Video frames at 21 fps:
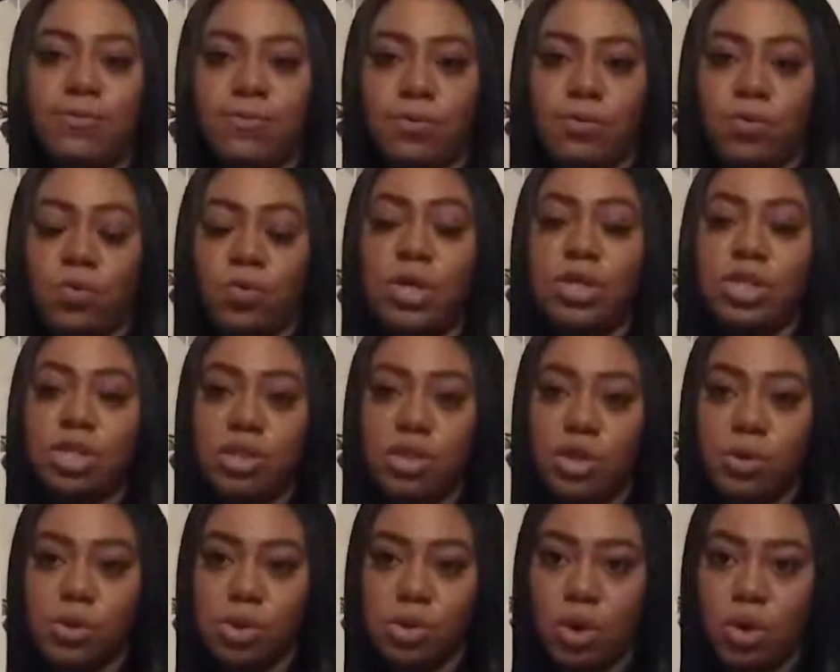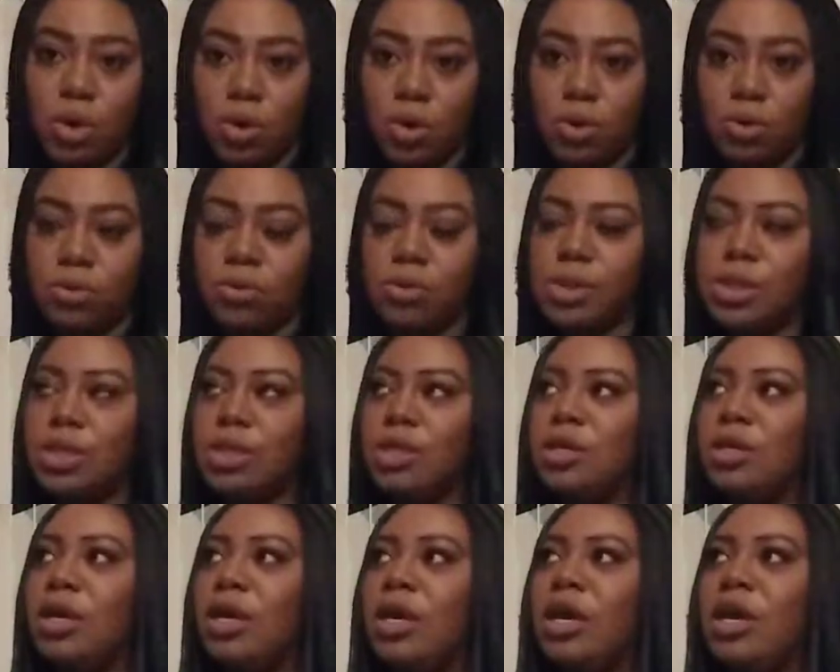reaching those goals
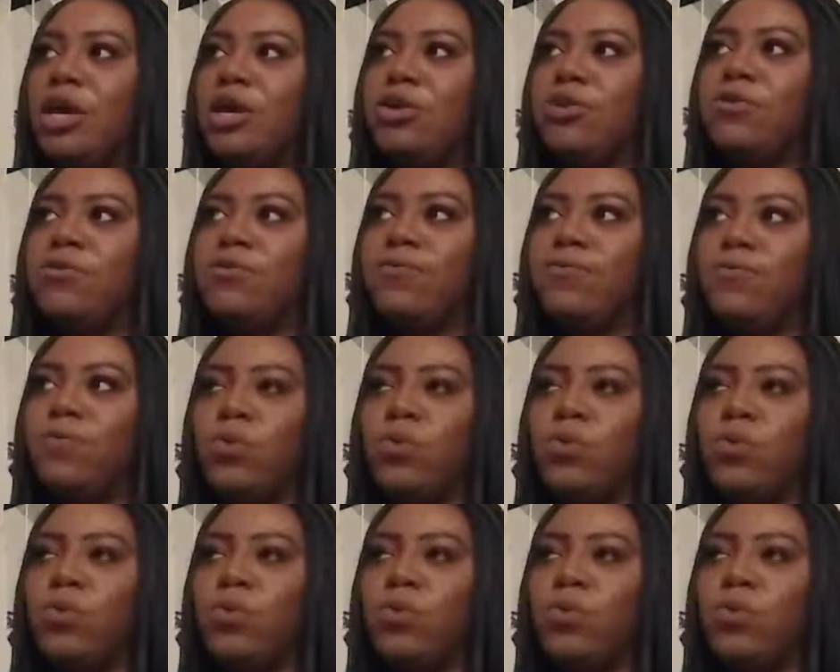and you've